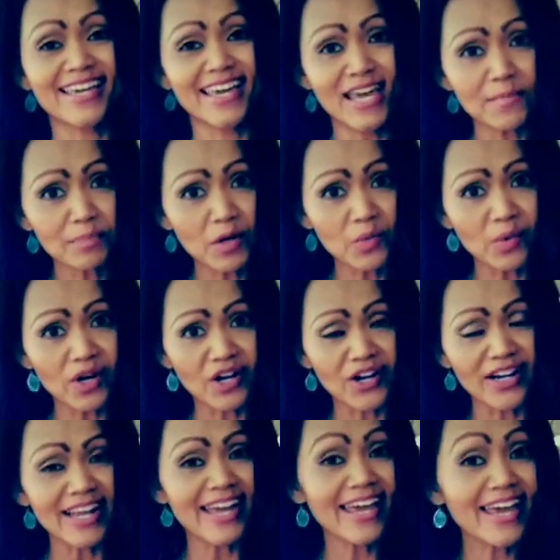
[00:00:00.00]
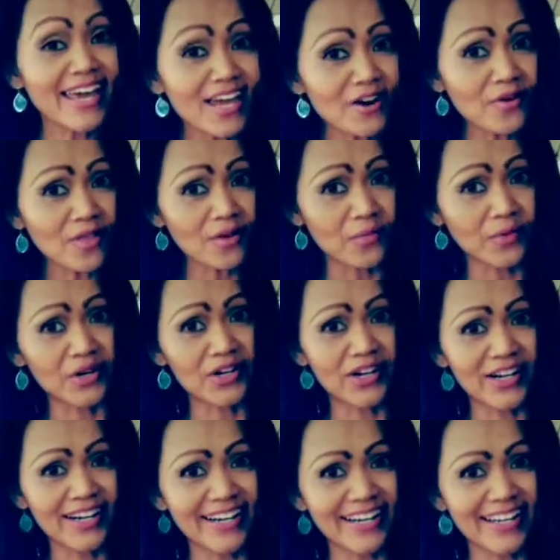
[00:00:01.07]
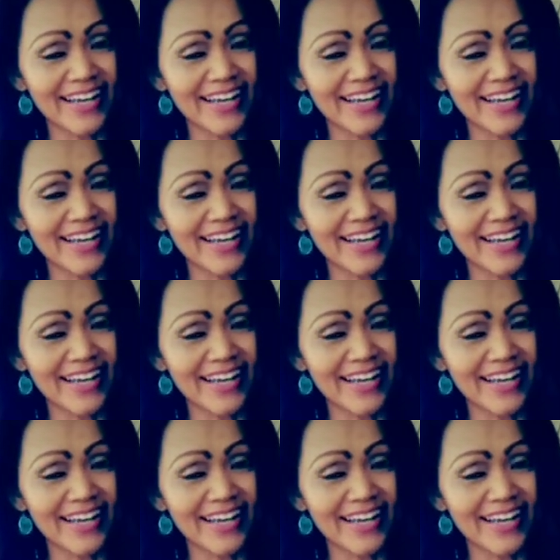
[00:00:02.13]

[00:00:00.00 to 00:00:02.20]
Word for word: Keep the word, hear the word,